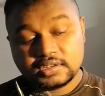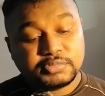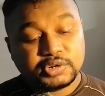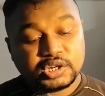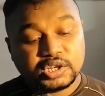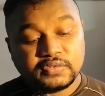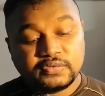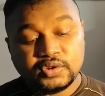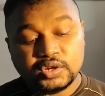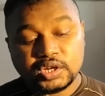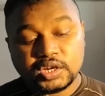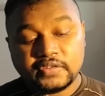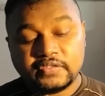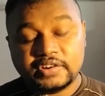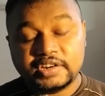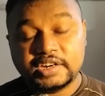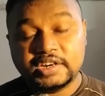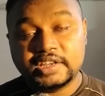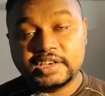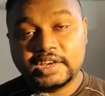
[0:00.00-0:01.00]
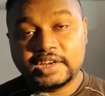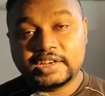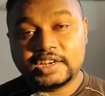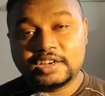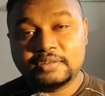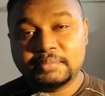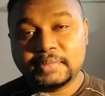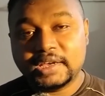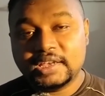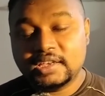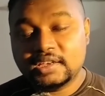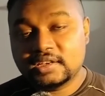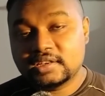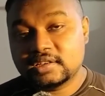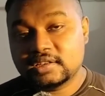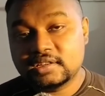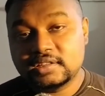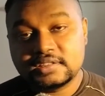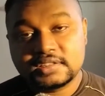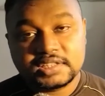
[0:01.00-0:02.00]
But if you have a dedicated
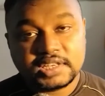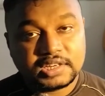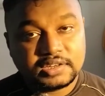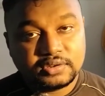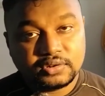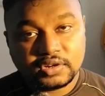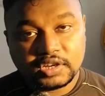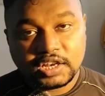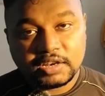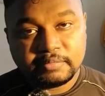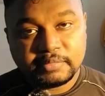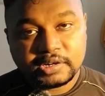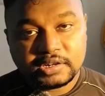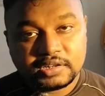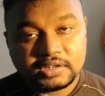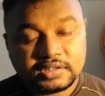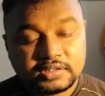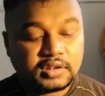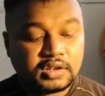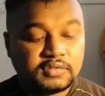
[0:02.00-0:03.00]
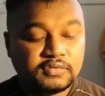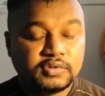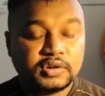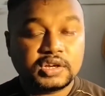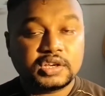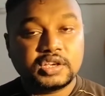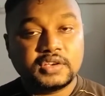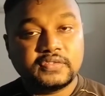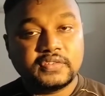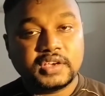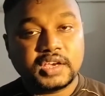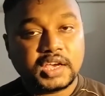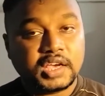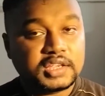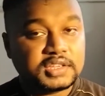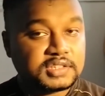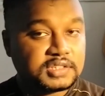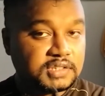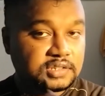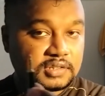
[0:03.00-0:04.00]
mic inside your helmet, it will work if it
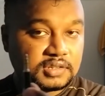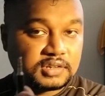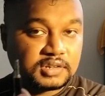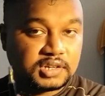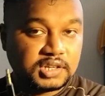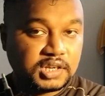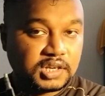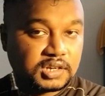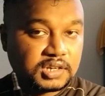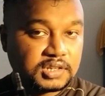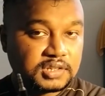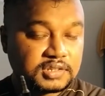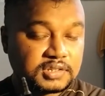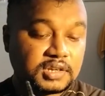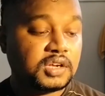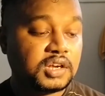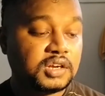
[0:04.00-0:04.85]
has TRS.